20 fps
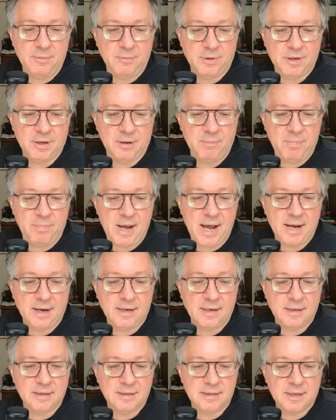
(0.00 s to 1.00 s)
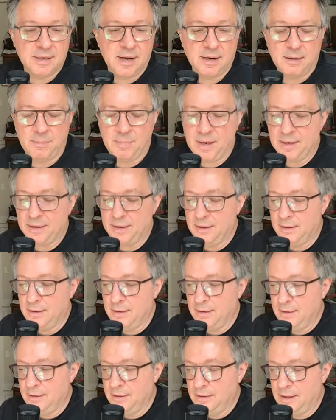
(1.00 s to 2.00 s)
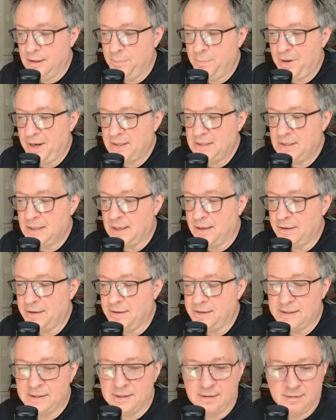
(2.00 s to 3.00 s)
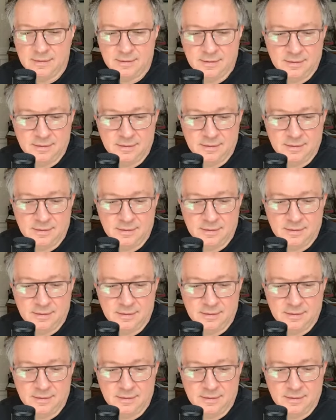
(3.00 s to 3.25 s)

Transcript: We'll come back and talk about the Putzlers